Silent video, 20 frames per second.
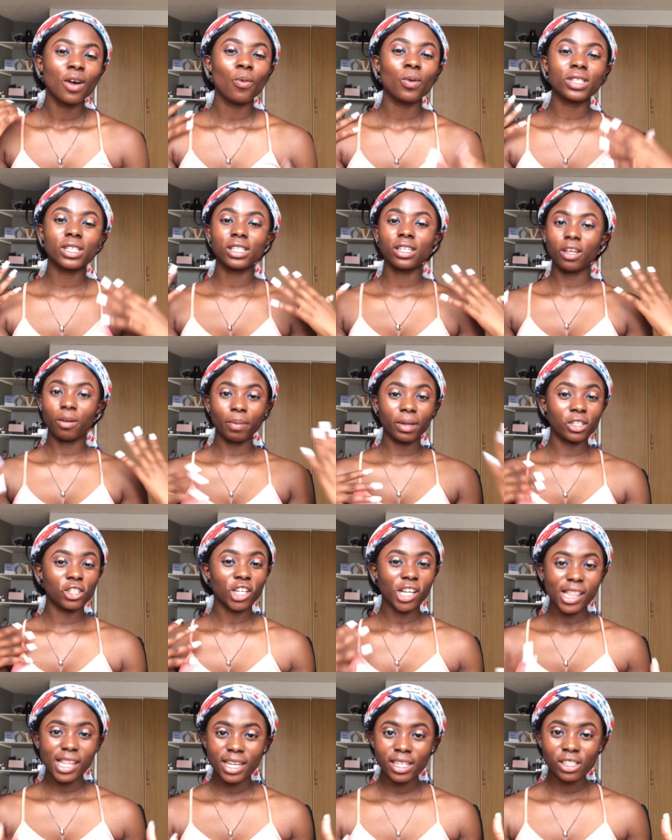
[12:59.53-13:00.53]
was a little bit
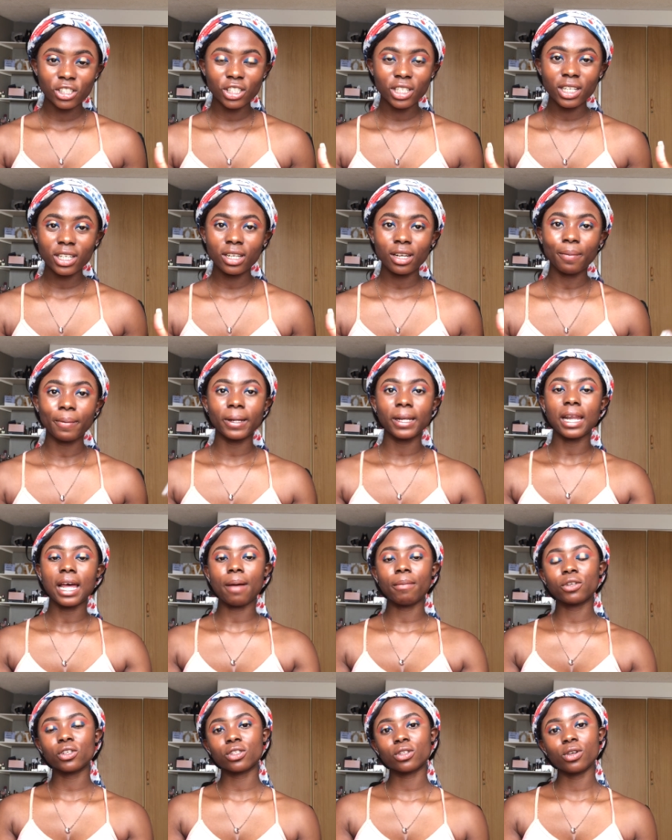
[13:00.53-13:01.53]
challenging, but
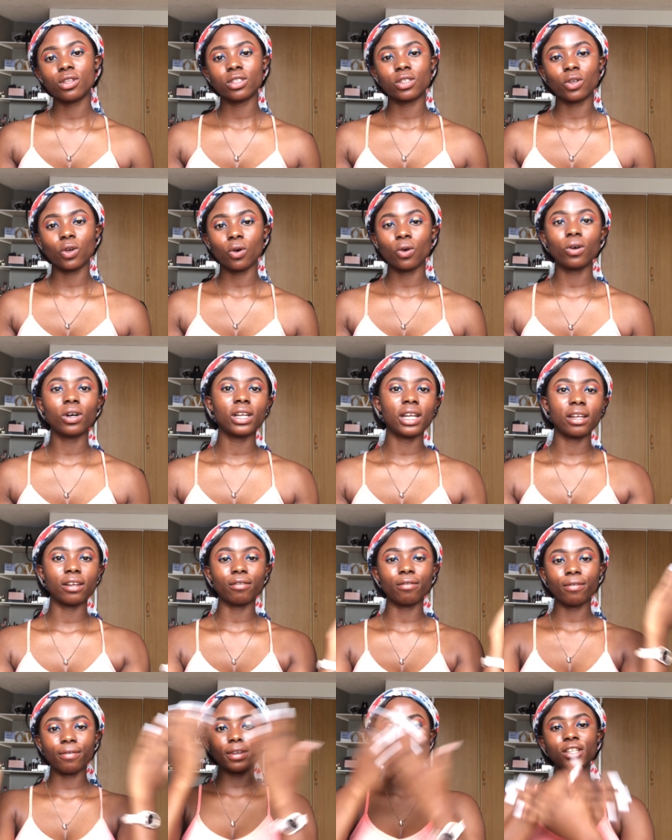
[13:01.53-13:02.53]
I'm just going to go on
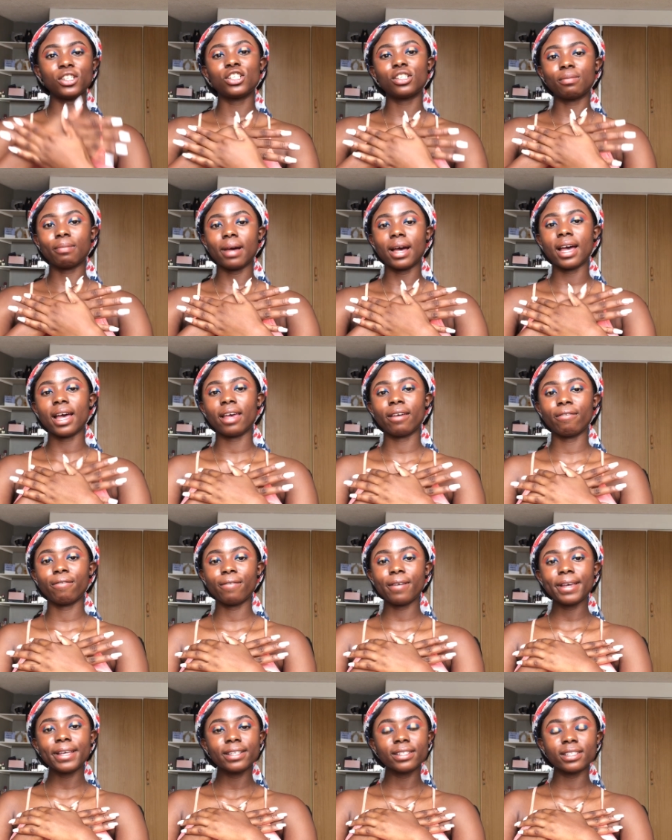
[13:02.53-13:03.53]
and finish my
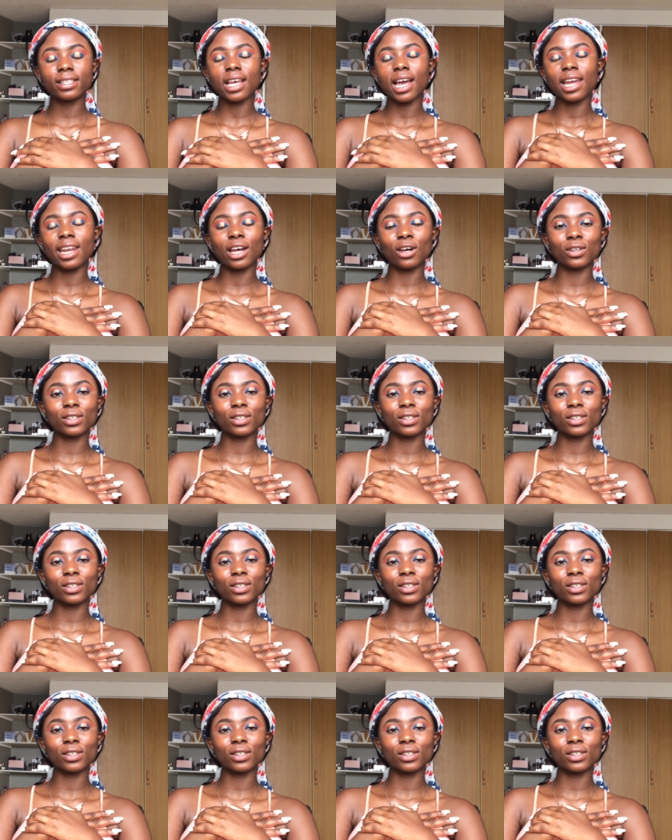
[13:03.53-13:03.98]
face and